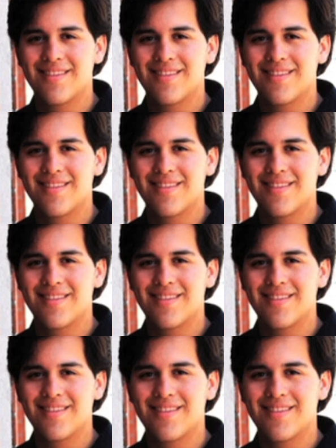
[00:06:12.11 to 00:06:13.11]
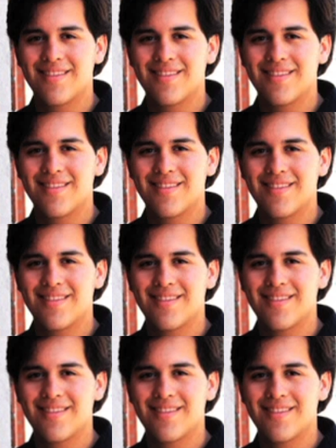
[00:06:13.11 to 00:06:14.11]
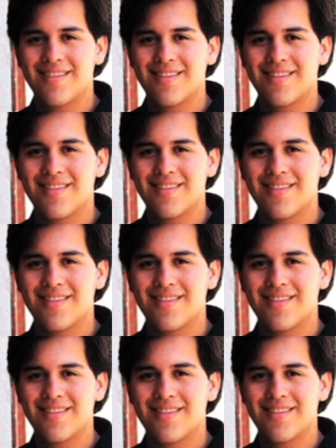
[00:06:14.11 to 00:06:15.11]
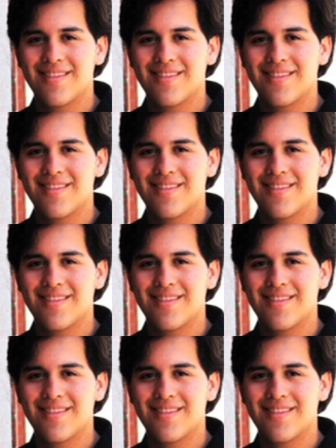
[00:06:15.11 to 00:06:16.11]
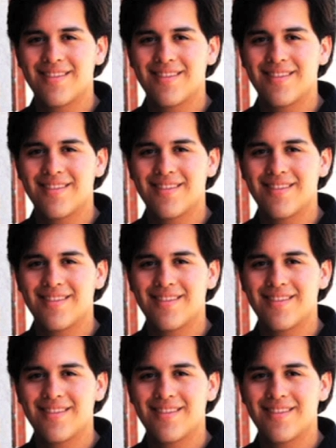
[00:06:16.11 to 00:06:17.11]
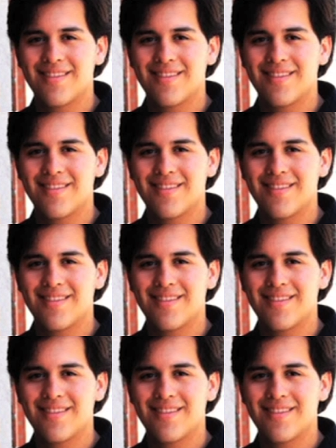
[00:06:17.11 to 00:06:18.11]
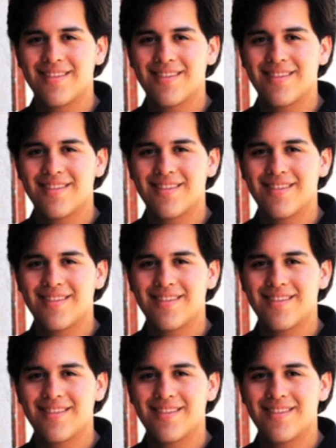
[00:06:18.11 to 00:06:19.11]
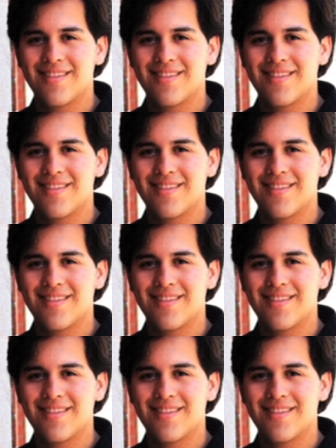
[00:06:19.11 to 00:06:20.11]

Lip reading: This is a still picture; no speech is visible.